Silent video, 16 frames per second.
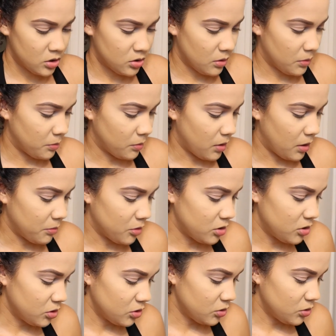So I'm
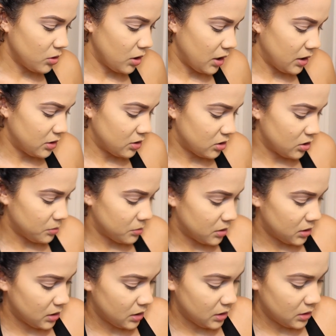gonna do like
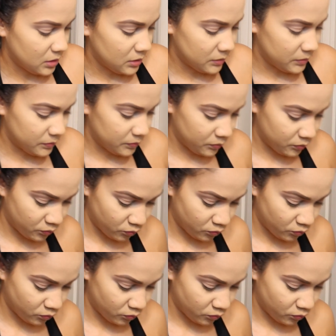something,